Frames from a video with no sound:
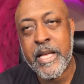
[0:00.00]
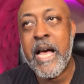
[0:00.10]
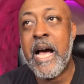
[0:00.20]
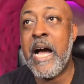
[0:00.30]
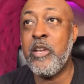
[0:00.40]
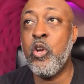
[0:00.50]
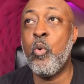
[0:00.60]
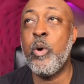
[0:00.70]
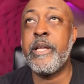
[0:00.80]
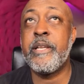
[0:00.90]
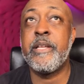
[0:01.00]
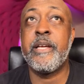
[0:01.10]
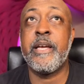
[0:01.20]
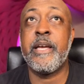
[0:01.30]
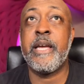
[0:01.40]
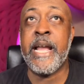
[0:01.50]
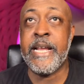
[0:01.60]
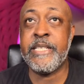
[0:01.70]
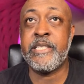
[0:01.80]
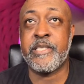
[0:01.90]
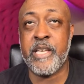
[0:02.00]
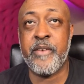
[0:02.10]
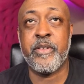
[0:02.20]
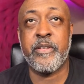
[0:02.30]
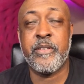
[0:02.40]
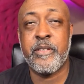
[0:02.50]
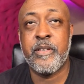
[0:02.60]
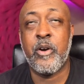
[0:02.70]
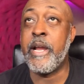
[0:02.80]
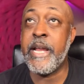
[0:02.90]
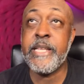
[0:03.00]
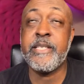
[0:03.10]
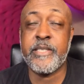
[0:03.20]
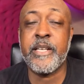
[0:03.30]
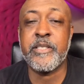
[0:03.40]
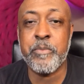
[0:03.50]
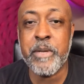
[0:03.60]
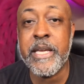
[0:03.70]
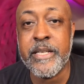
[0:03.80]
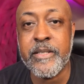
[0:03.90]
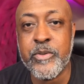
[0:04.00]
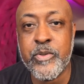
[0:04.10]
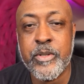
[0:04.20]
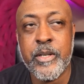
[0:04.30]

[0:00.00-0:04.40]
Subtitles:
I know what 87 or 86 means,